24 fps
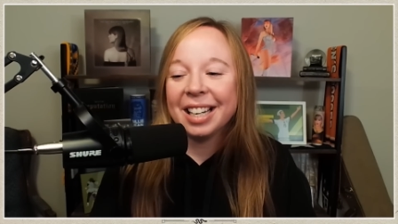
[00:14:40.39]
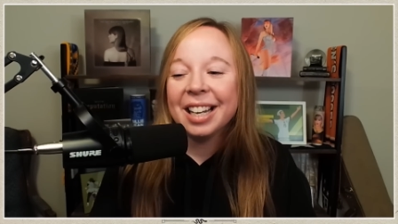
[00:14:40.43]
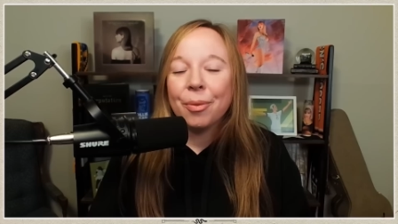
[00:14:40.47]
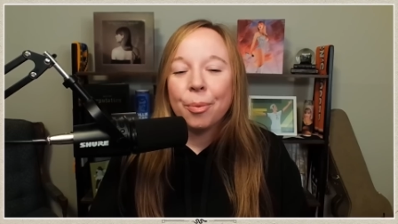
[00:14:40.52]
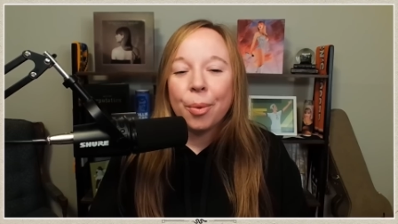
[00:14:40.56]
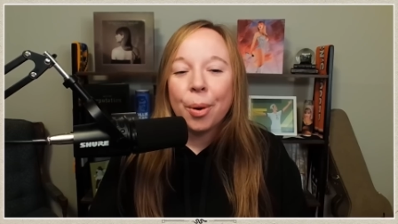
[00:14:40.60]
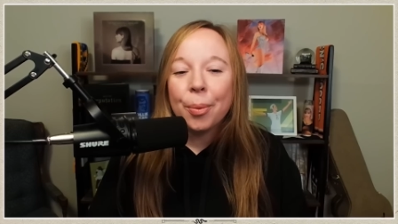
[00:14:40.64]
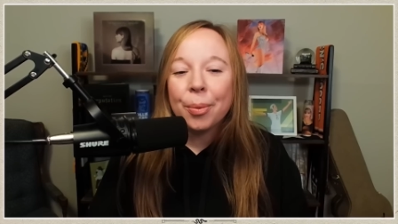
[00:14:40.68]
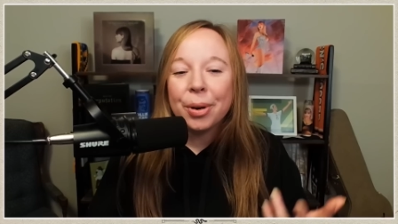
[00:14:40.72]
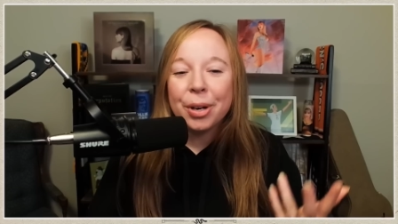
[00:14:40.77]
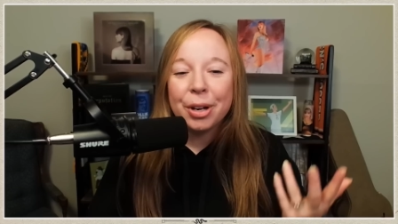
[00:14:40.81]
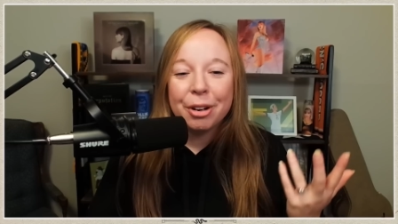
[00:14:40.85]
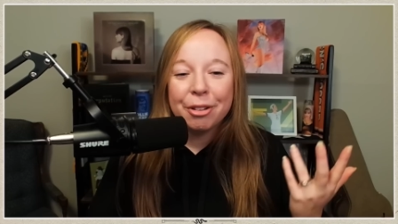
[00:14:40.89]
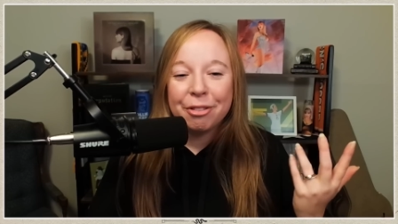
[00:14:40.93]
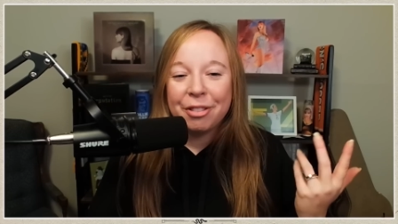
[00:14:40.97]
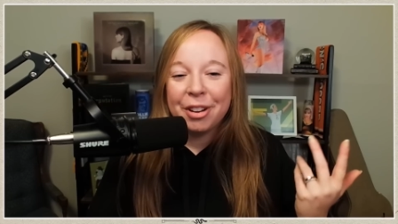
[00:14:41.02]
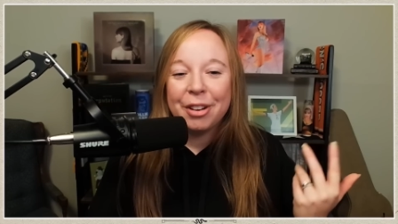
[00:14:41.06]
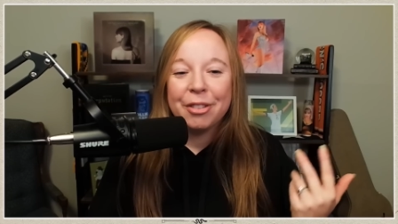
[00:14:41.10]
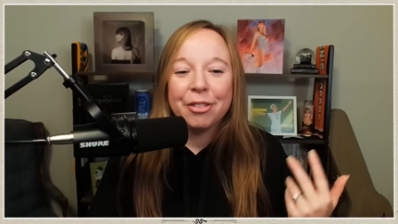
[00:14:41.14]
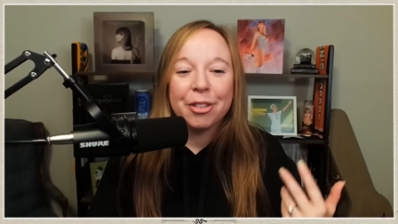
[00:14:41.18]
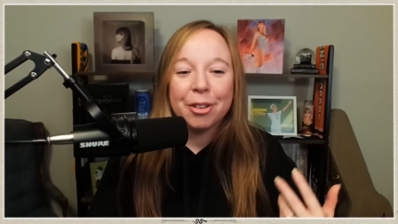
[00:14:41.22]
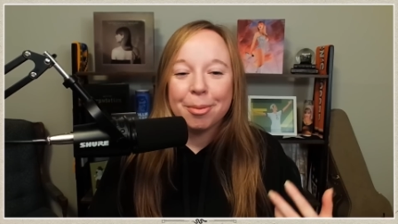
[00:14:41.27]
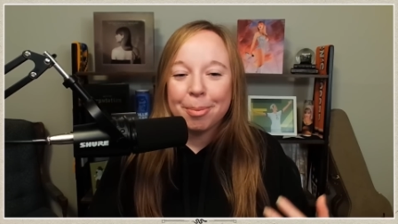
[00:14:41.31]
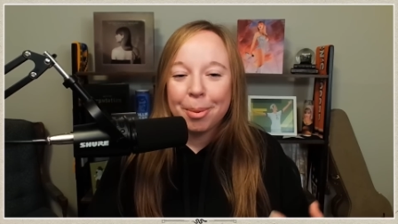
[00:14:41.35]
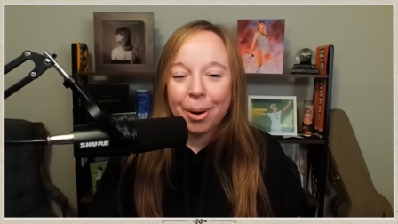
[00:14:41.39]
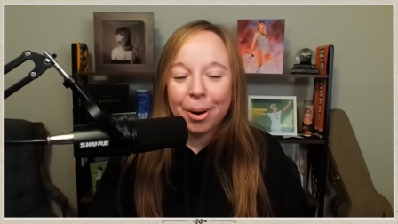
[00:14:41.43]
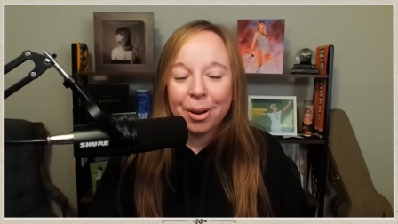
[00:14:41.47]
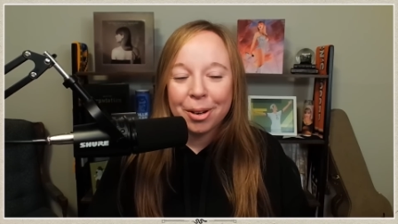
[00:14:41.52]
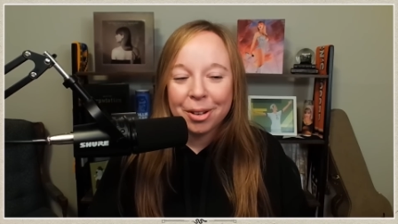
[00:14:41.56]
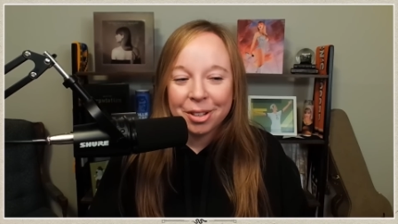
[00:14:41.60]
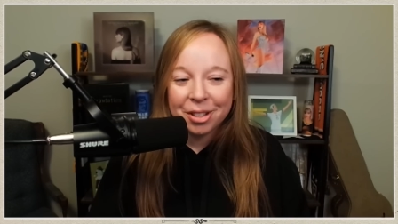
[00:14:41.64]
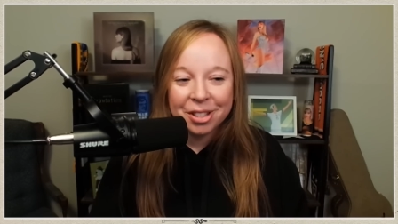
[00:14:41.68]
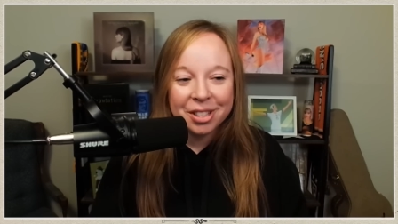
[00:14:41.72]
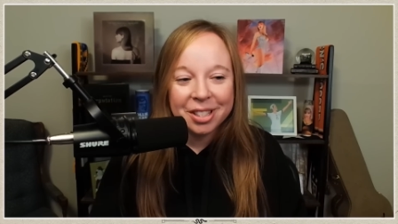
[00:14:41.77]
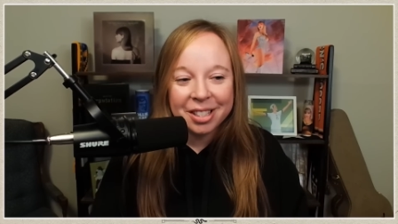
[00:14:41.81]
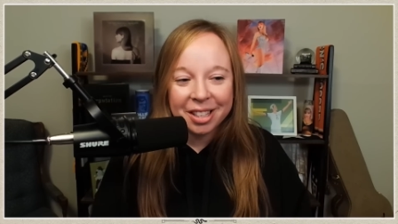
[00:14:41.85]
What were your favorite
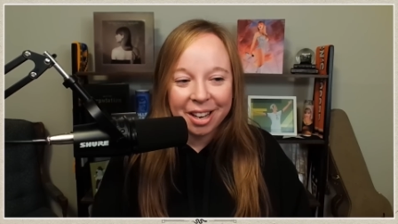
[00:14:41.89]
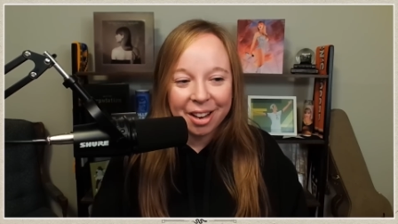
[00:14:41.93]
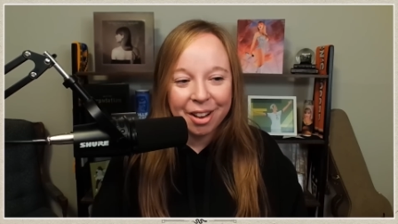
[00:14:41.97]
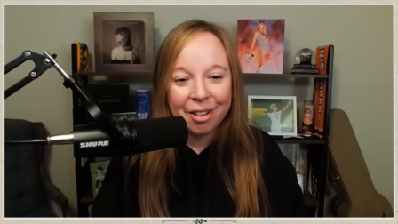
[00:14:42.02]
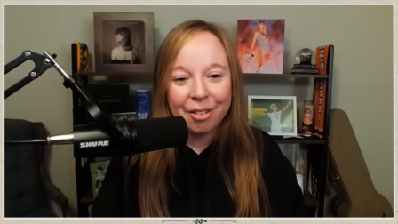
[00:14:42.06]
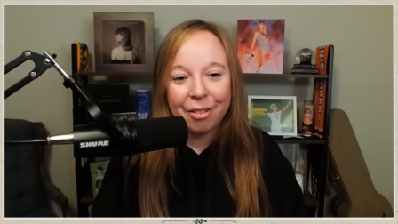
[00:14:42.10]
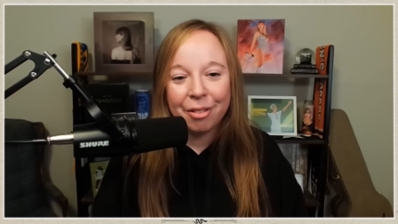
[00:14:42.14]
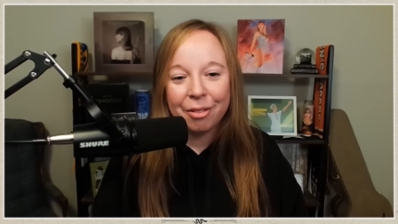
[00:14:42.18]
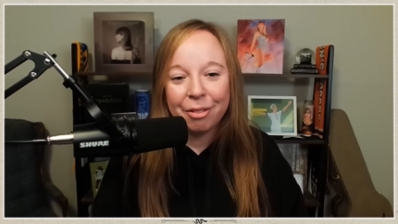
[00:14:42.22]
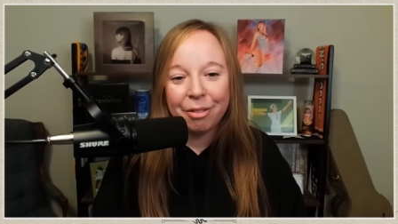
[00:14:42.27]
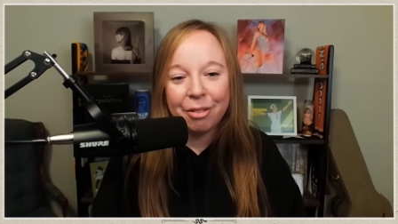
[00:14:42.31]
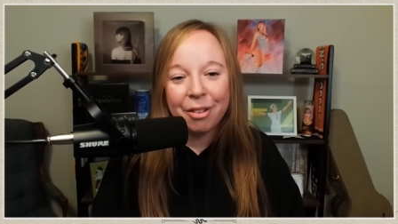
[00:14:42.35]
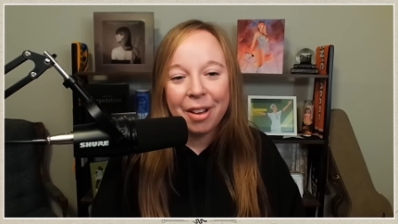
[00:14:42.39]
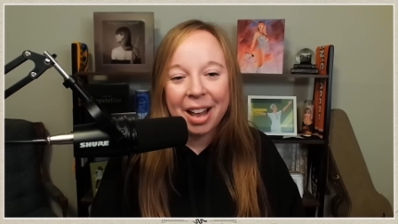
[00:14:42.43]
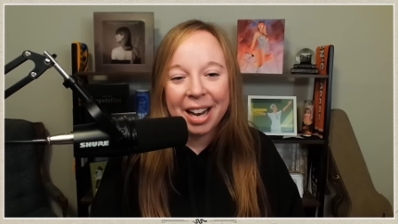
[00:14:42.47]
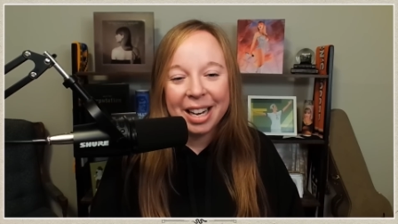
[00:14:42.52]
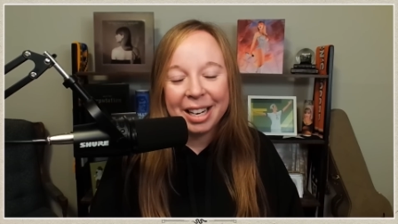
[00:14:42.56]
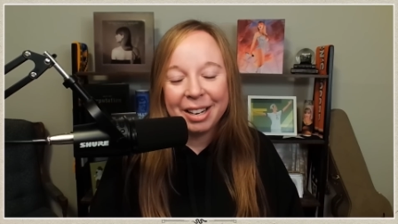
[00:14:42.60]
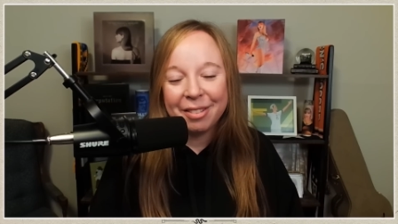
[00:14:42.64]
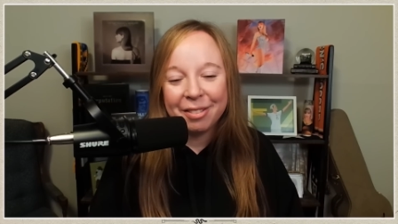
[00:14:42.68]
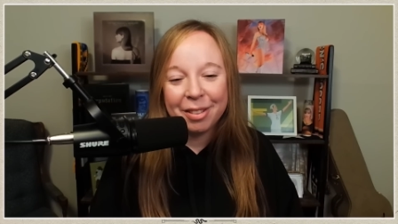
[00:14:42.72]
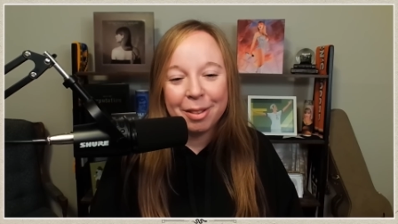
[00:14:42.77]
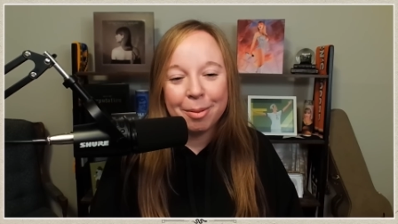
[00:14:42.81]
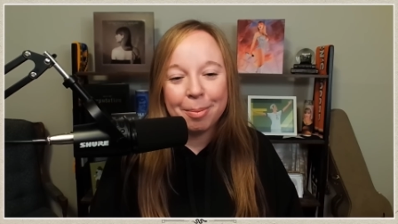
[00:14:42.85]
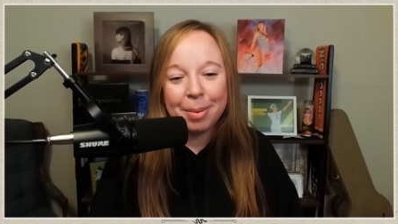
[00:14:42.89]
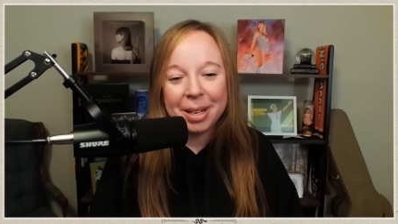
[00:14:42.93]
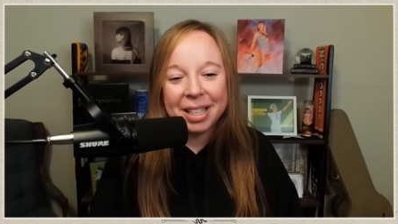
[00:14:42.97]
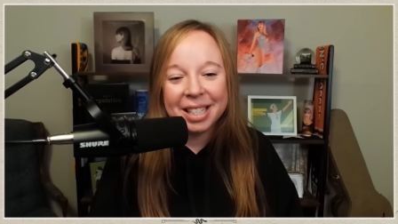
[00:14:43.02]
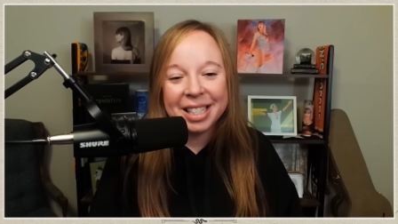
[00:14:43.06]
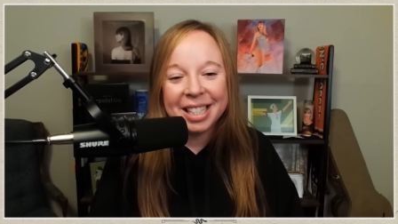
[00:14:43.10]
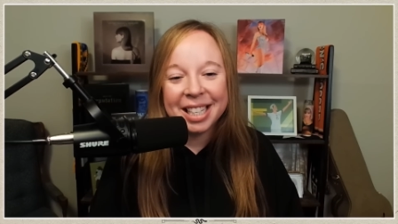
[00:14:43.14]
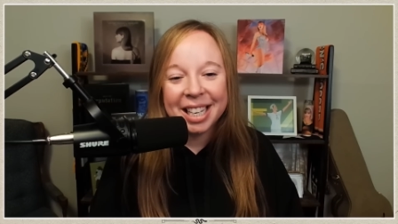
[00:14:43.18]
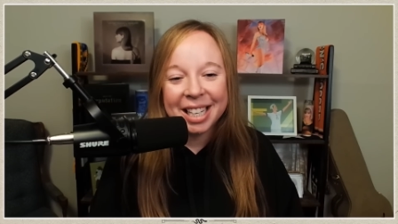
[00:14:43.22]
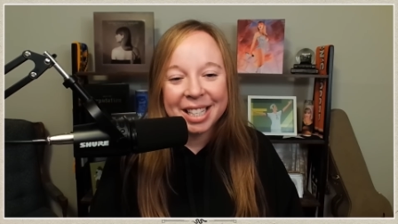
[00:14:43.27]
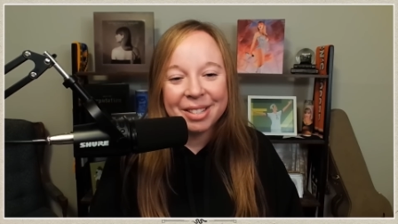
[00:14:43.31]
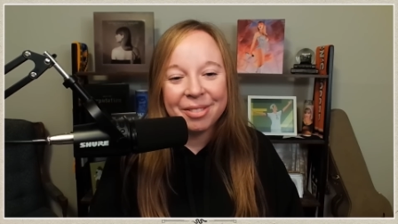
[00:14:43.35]
parts of any of the
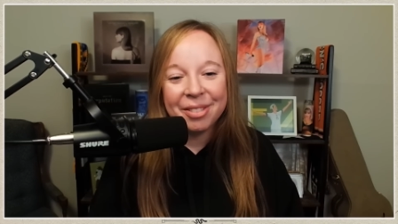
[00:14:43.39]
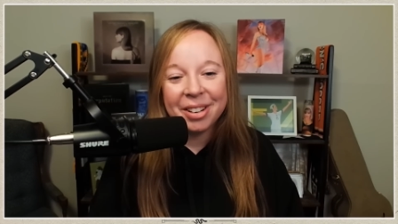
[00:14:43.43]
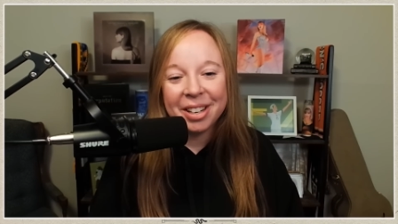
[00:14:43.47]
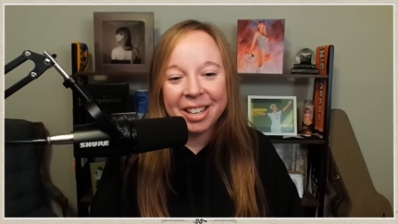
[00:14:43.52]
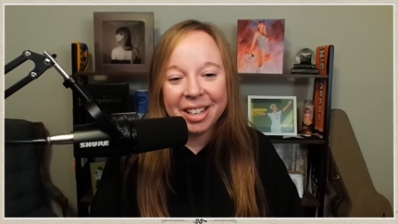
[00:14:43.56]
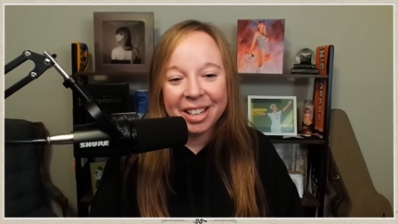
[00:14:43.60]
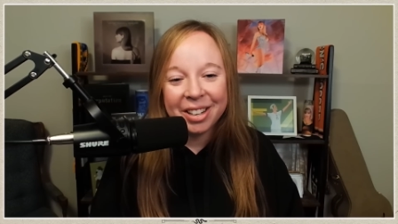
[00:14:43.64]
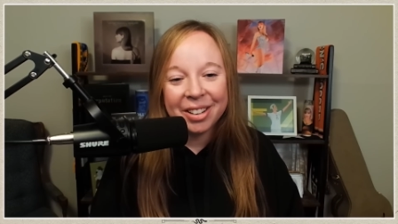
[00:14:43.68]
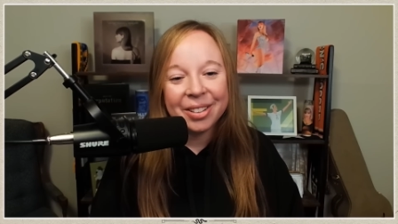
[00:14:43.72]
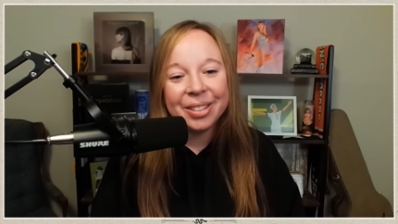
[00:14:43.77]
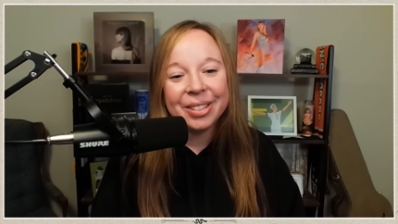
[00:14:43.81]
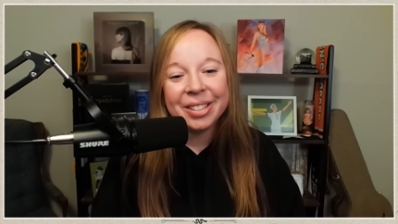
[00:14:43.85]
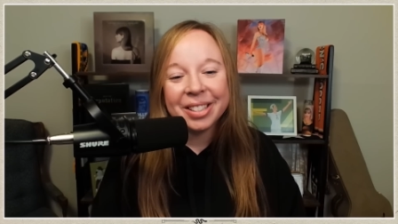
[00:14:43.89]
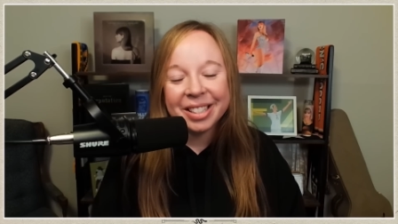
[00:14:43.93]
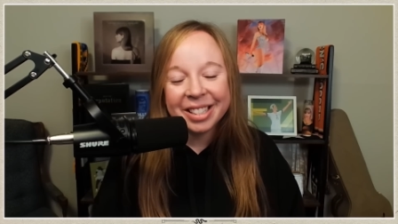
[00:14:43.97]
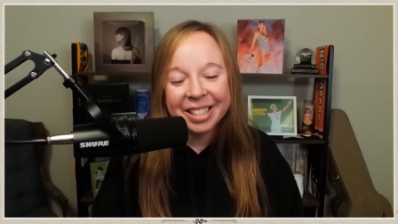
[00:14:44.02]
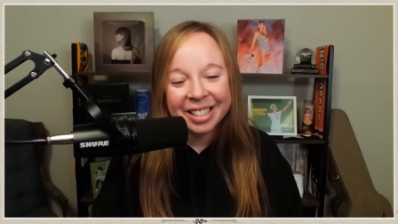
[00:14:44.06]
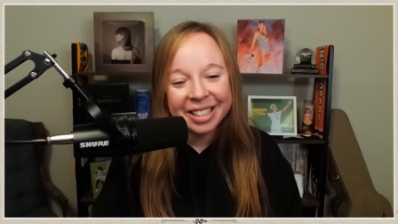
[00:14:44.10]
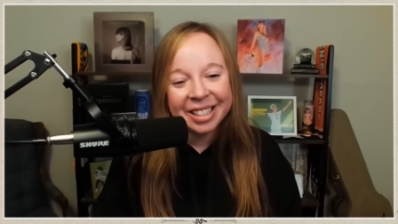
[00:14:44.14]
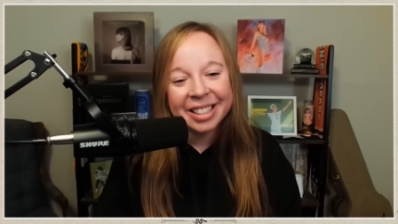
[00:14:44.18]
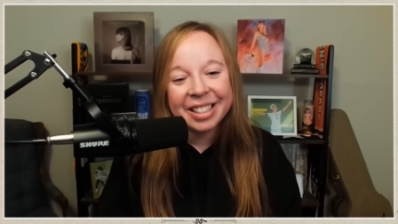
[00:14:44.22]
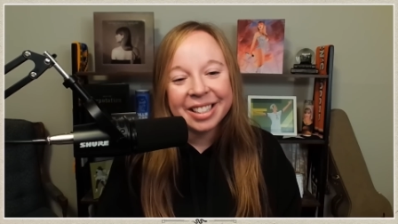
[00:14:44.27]
BTS videos?